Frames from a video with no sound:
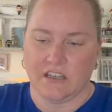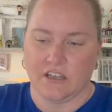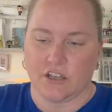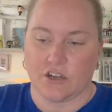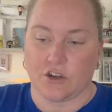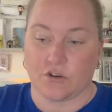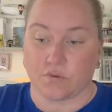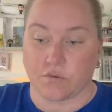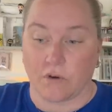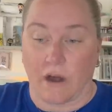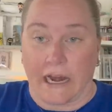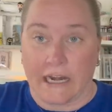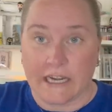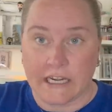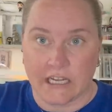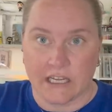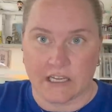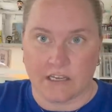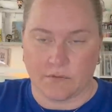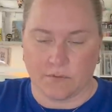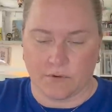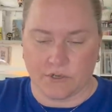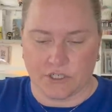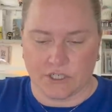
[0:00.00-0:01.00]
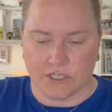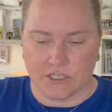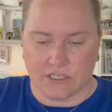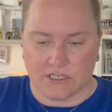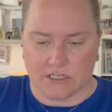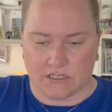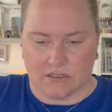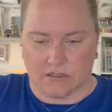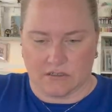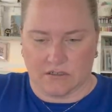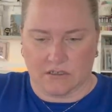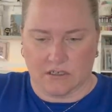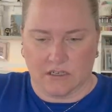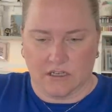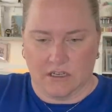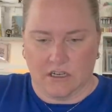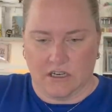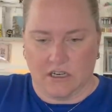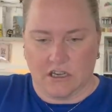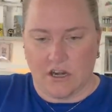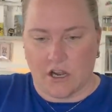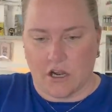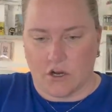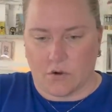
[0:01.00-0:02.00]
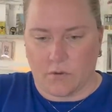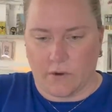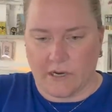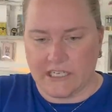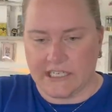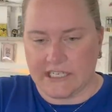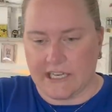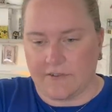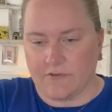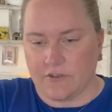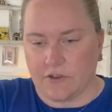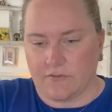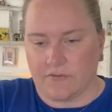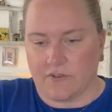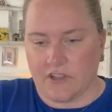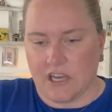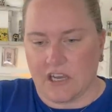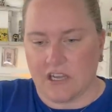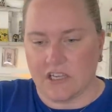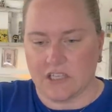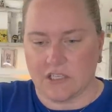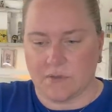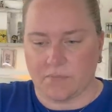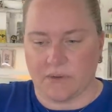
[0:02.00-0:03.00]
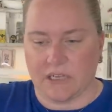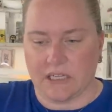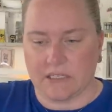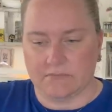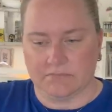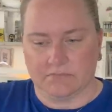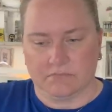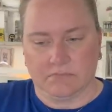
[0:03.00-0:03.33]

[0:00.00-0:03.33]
Crinix, which is not quite devil floss, but